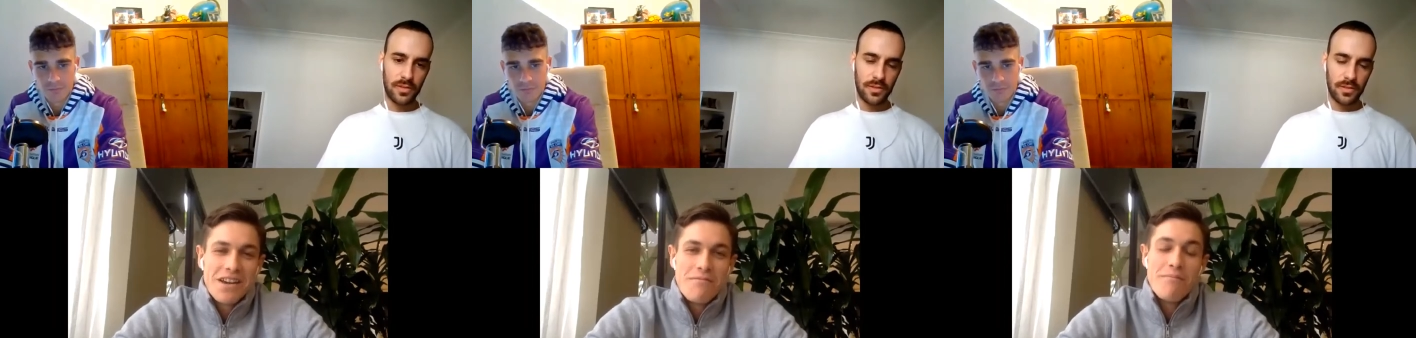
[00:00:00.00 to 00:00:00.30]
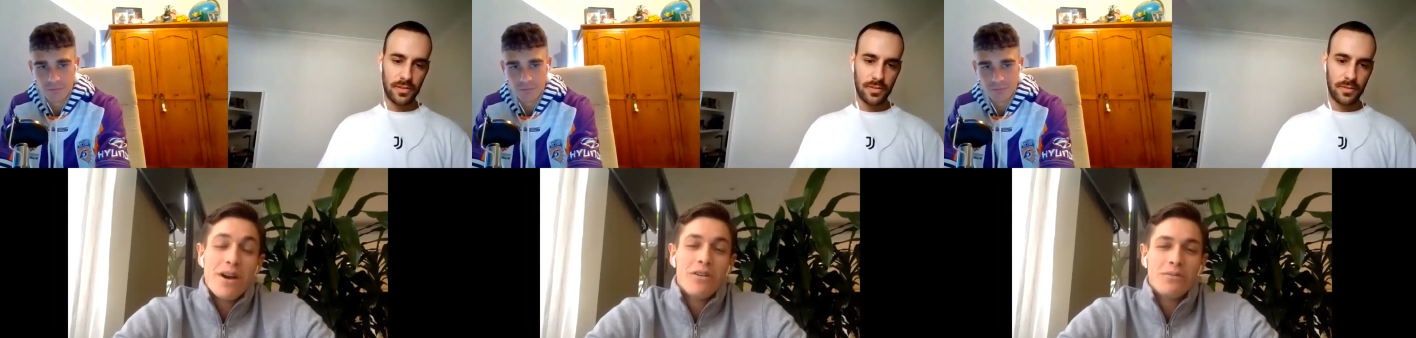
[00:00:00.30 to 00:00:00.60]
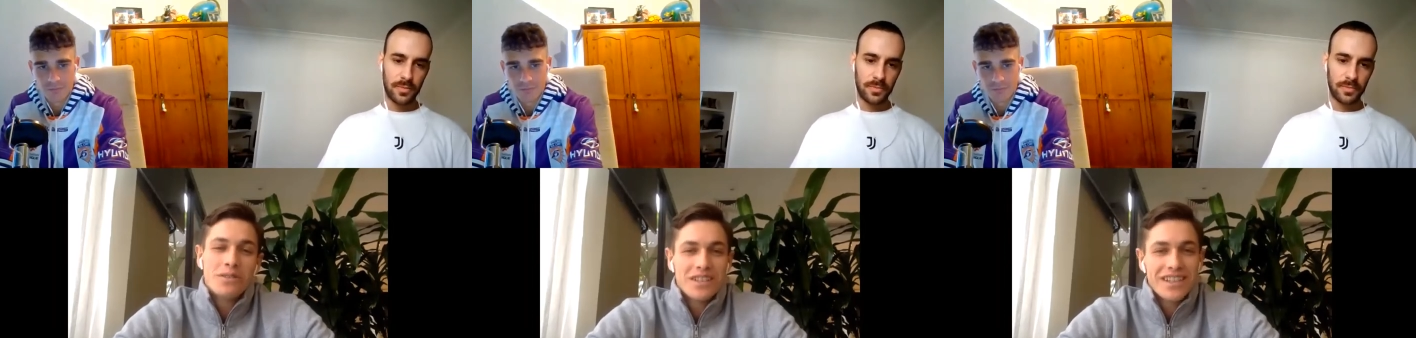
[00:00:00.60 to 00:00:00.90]

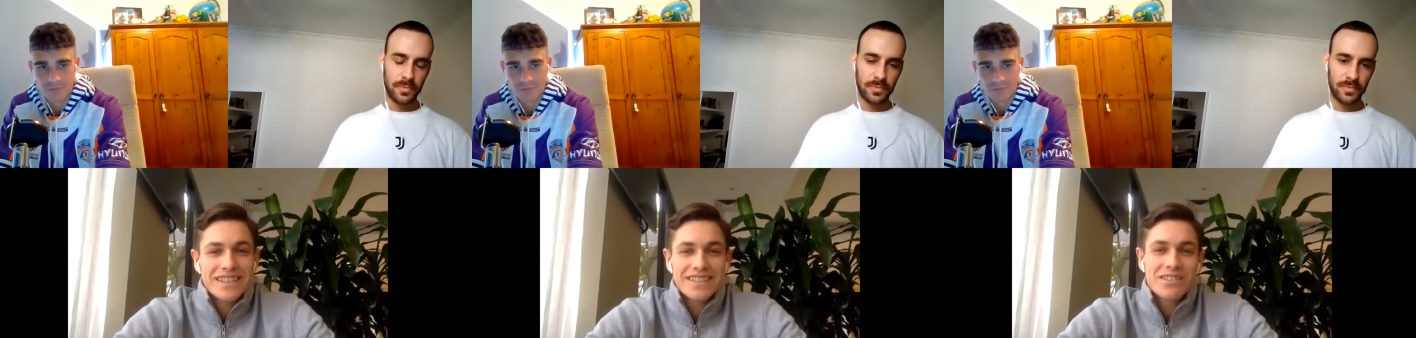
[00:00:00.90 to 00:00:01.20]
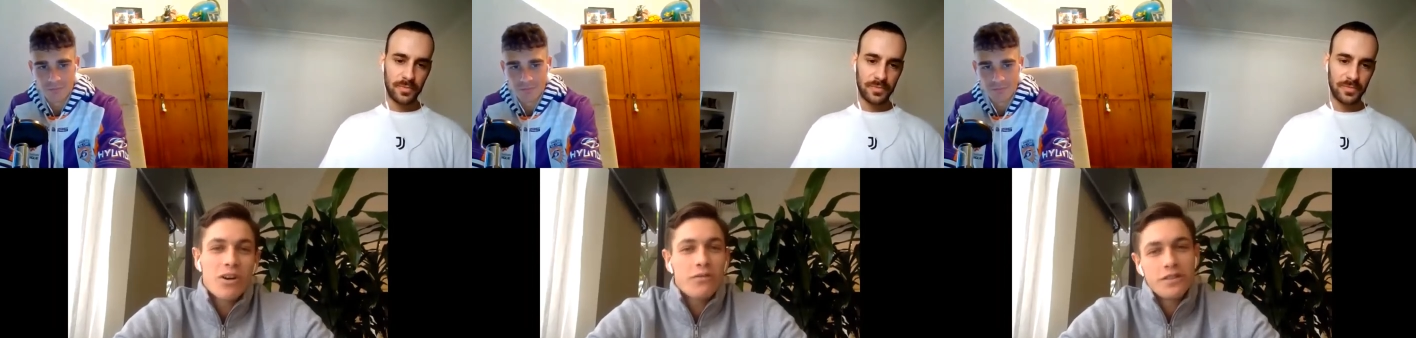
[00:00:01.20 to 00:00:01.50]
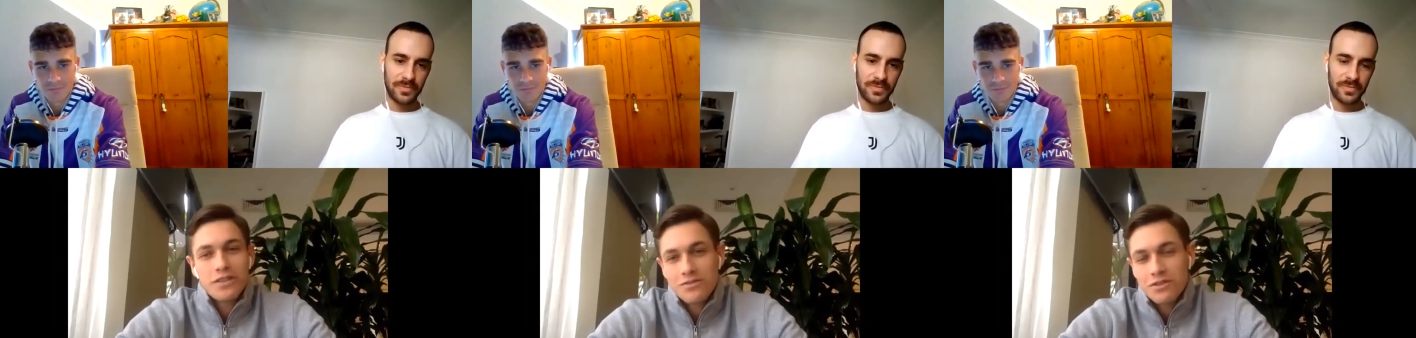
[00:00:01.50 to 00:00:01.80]
Speaker 1: Melbourne, like it's
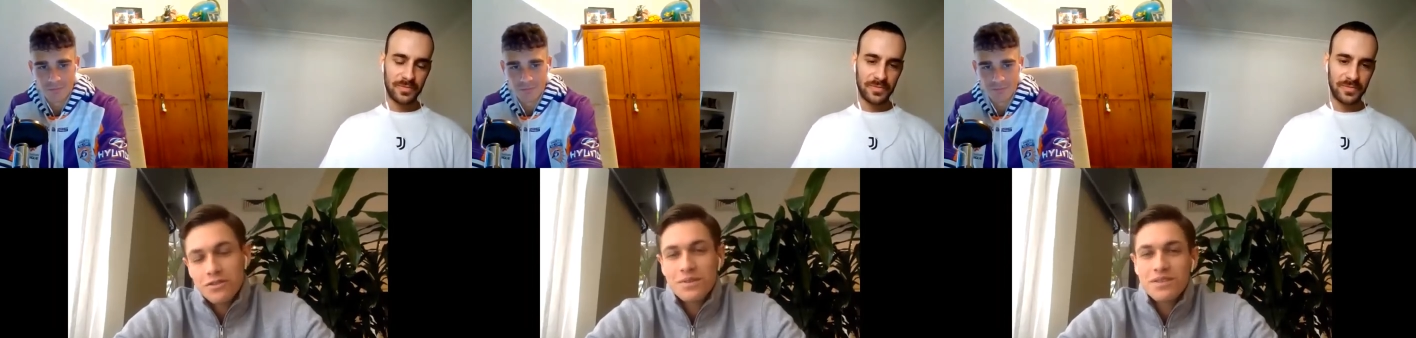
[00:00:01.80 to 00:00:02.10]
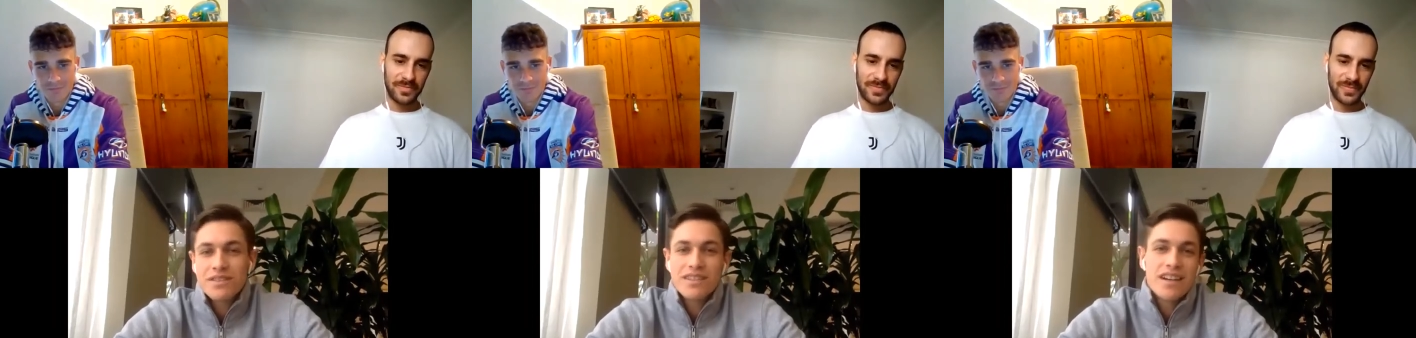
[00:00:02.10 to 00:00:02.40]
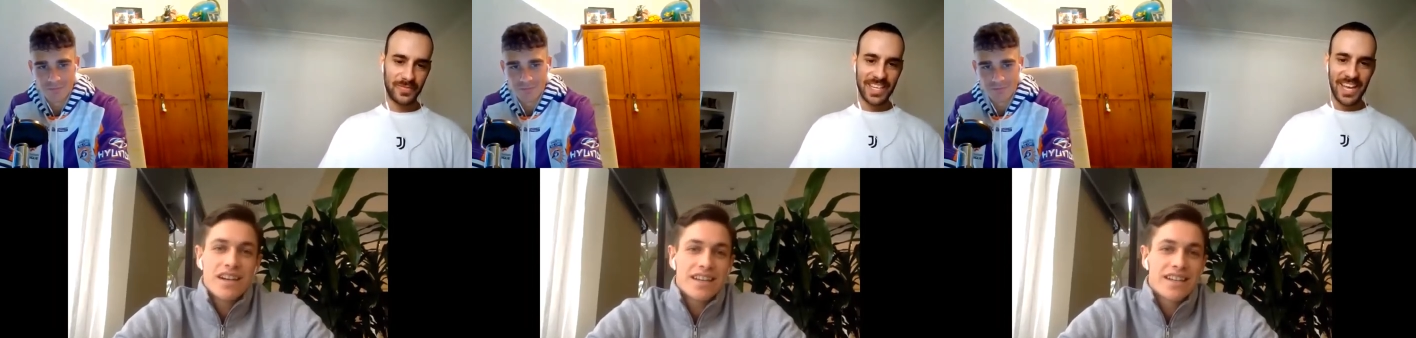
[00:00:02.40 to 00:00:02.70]
coffee strips and
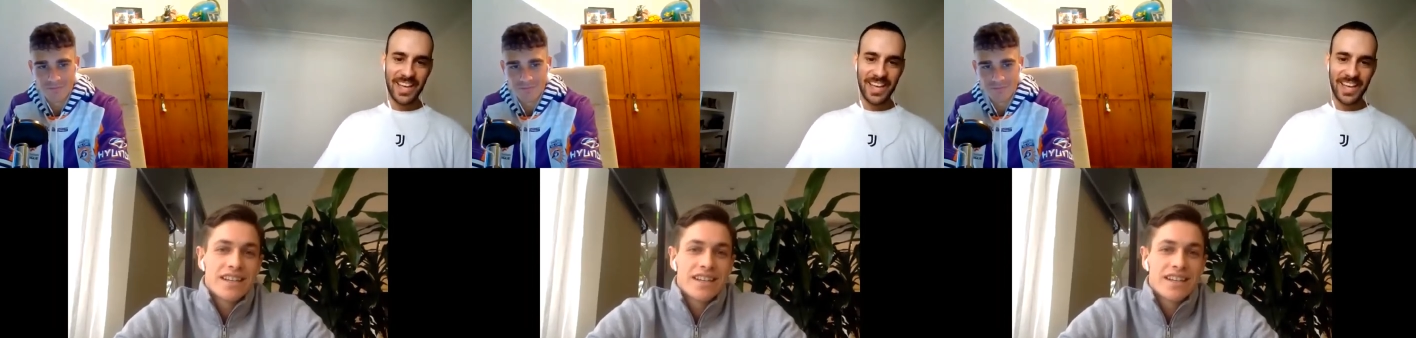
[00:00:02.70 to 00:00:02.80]
like